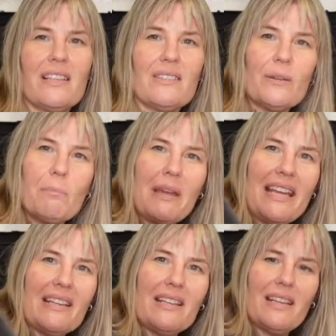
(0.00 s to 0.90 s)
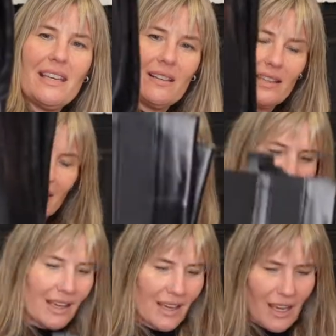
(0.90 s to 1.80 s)
These are made in
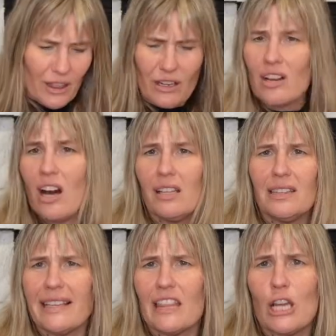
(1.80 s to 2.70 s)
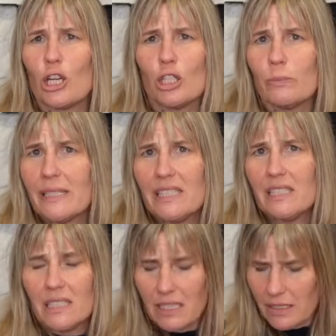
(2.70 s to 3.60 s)
Italy. They're called like the
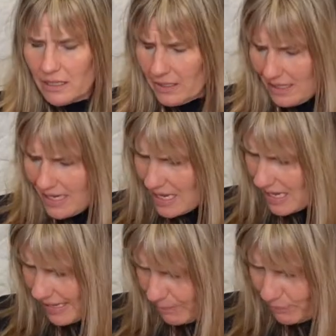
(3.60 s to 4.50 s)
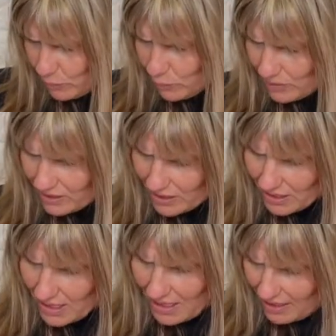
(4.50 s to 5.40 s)
urban knee-high boot.
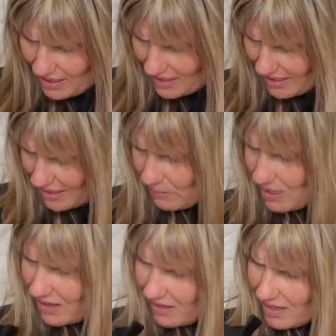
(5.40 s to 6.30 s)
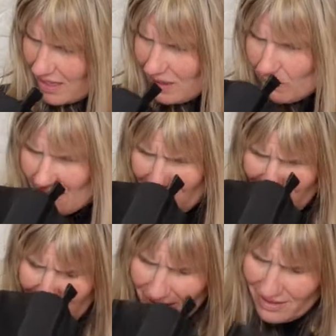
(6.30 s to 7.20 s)
The name on them
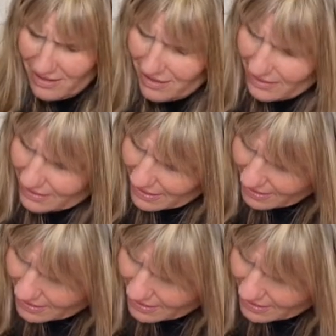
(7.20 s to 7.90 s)
is